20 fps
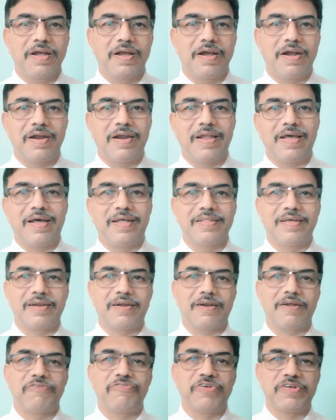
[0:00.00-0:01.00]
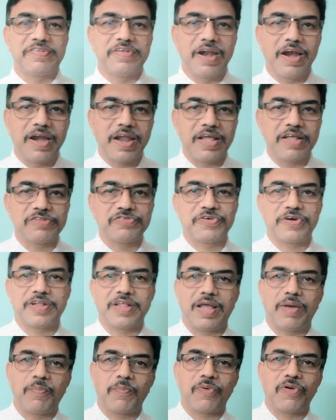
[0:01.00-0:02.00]
and other facilities for
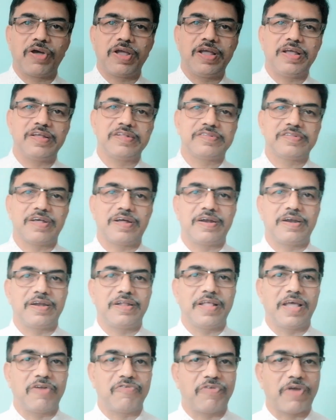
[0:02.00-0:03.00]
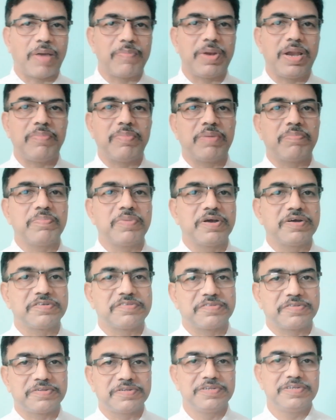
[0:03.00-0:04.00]
the employees and their family
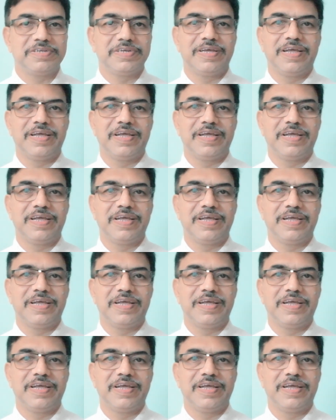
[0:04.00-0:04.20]
members,